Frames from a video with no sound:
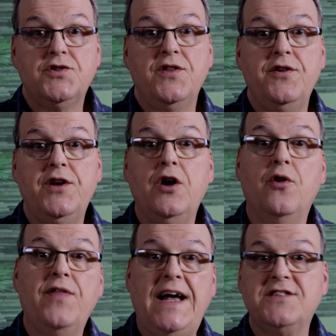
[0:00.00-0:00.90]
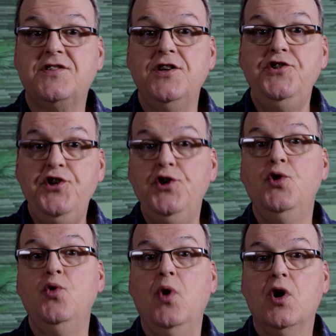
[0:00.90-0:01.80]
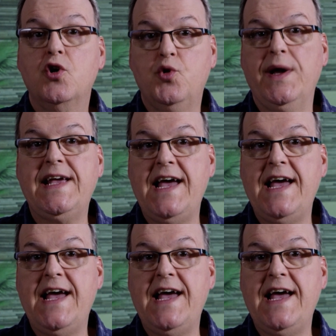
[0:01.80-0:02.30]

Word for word: So there you go. That's the new quick